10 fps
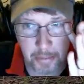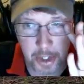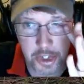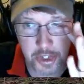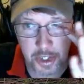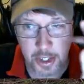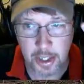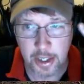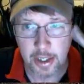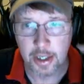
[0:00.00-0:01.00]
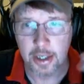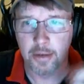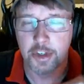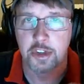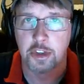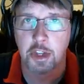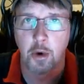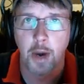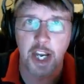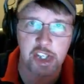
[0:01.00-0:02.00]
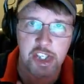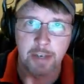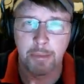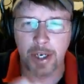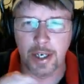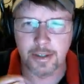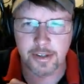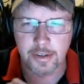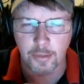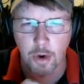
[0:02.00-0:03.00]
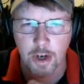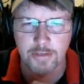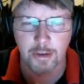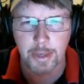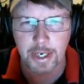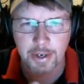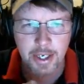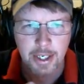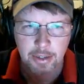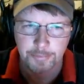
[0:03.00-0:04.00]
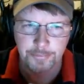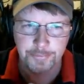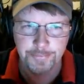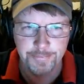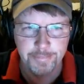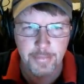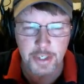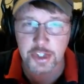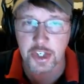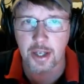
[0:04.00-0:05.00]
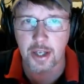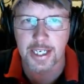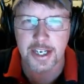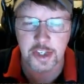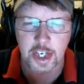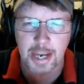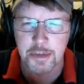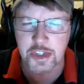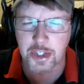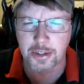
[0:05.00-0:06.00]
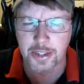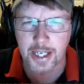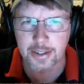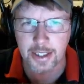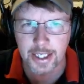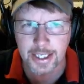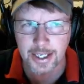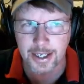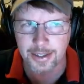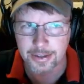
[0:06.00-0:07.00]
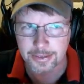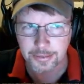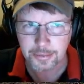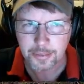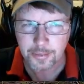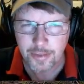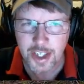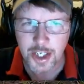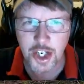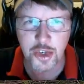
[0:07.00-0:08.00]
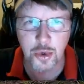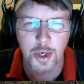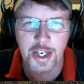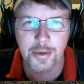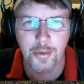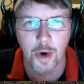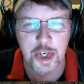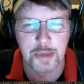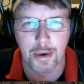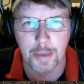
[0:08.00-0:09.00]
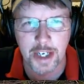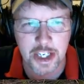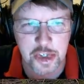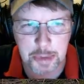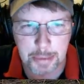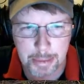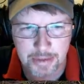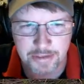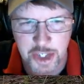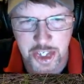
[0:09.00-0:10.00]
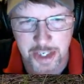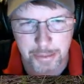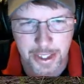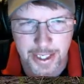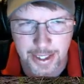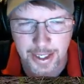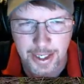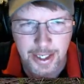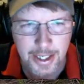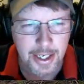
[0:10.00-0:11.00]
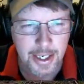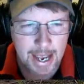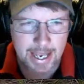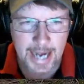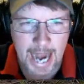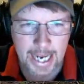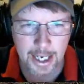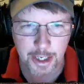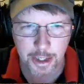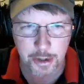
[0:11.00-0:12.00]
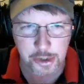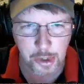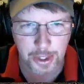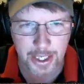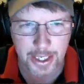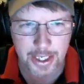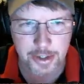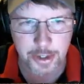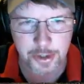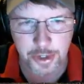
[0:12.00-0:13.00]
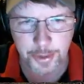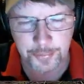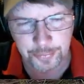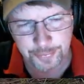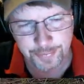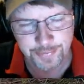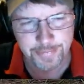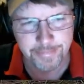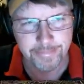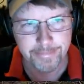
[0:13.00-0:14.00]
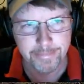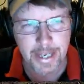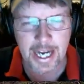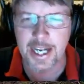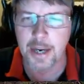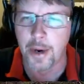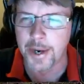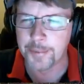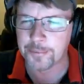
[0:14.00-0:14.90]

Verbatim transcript: which isn't the greatest, but it's worked for me. So, like I say, I'm still not like a uh, 20 words per minute super proficient, but I can I can hack out a QSO when I need to. So, anyway,